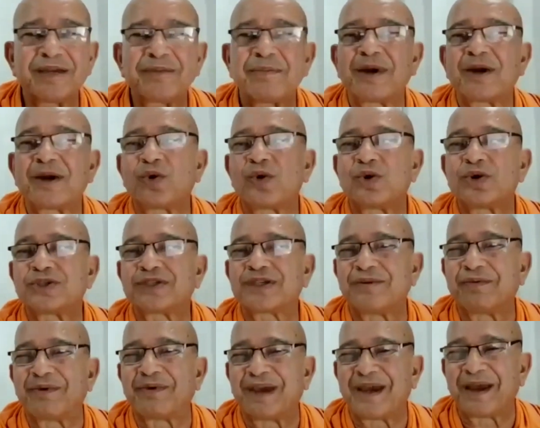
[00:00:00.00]
him and goes
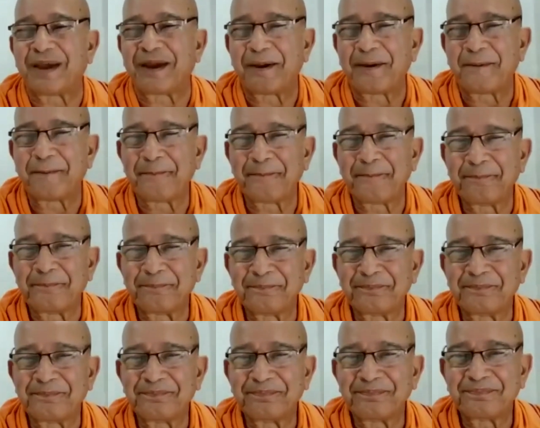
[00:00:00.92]
away.
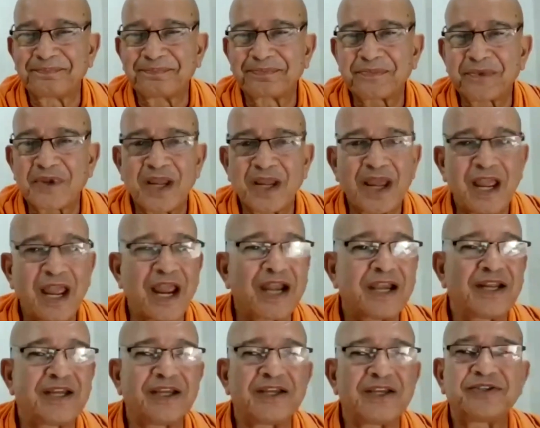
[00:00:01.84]

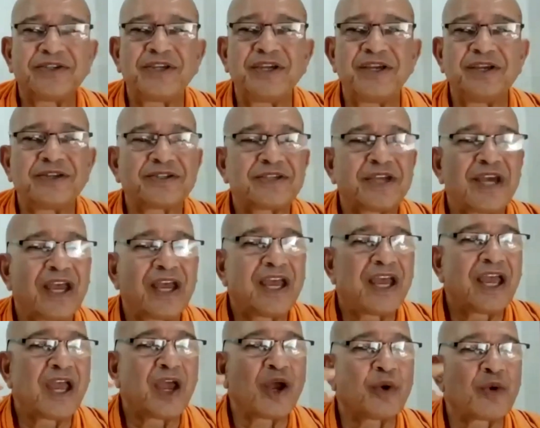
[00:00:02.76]
And he sees
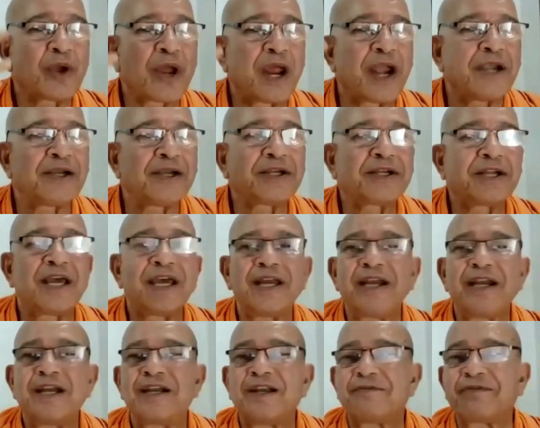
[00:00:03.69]
an
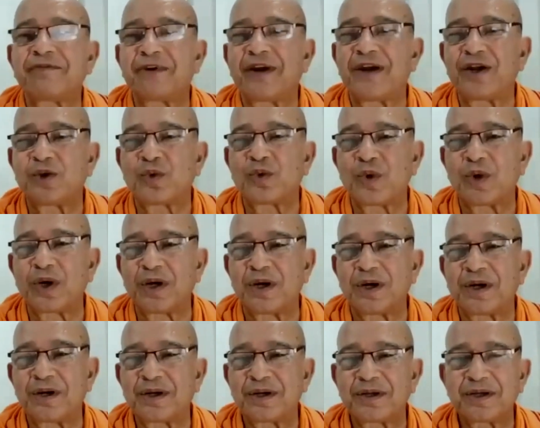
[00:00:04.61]
entirely different world.
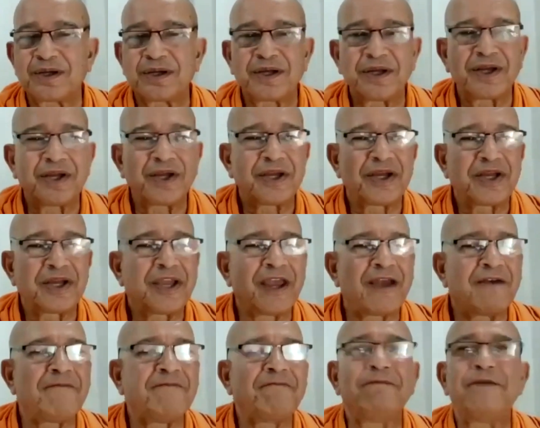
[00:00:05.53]

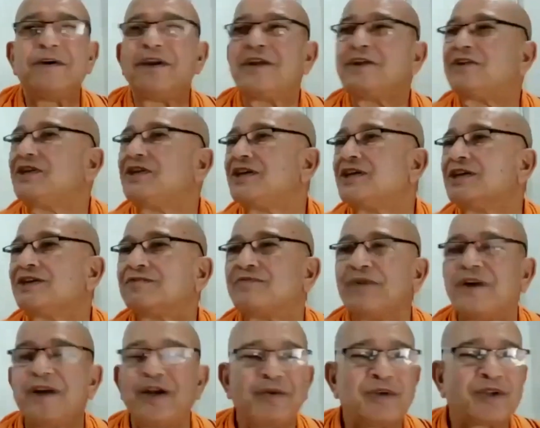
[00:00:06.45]
Everything is
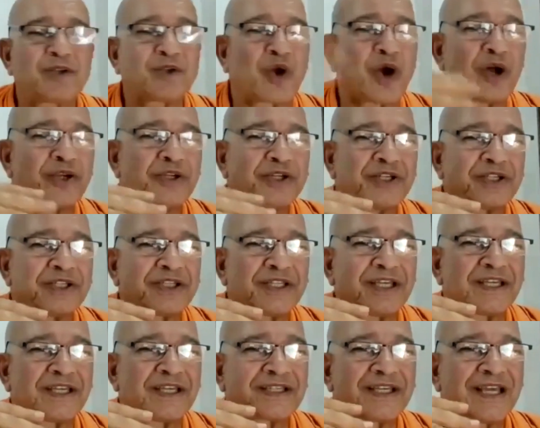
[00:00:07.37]
filled with
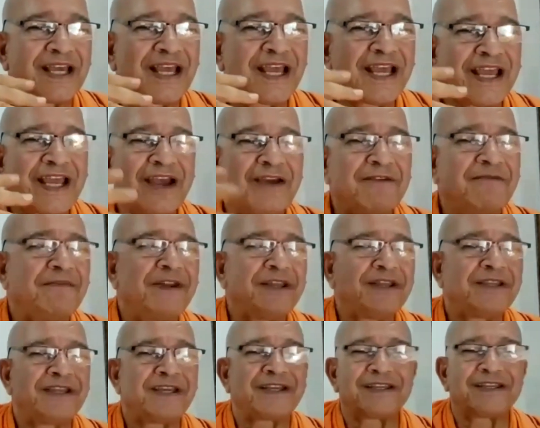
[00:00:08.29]
consciousness.
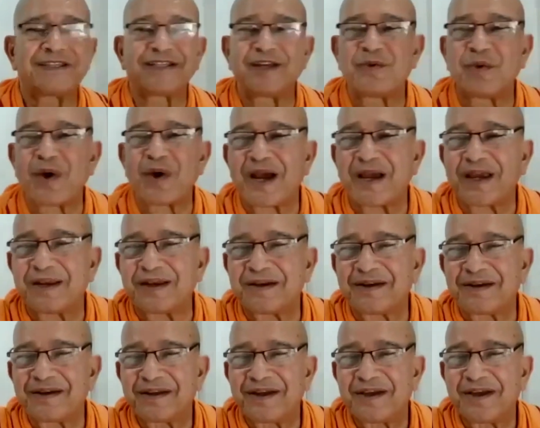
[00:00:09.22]
Everything is divine.
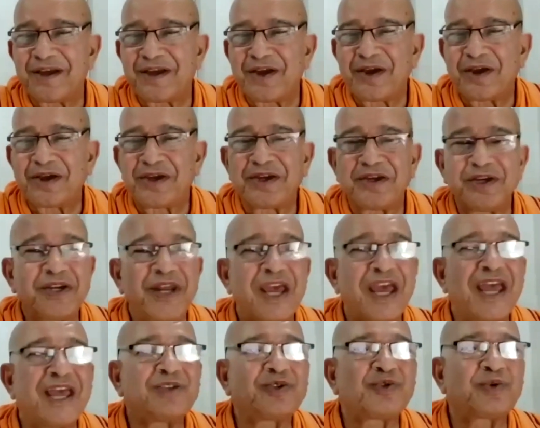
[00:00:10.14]

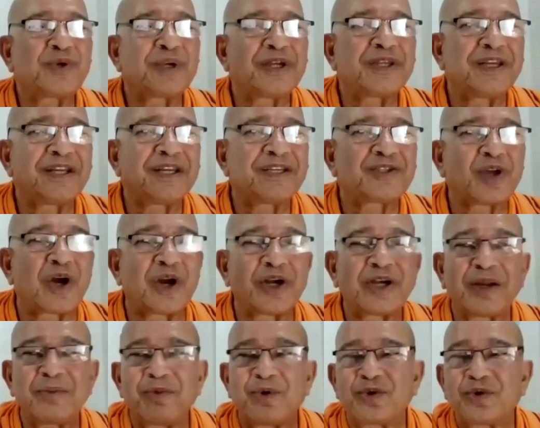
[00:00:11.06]
Days together is
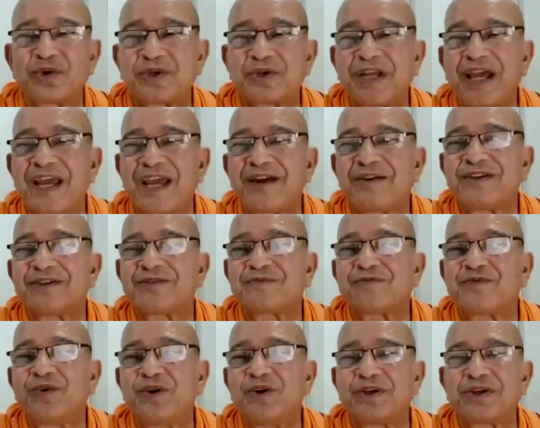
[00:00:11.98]
not able to take his
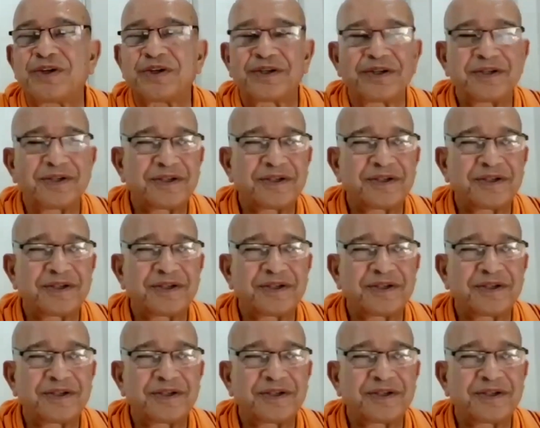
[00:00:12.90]
food.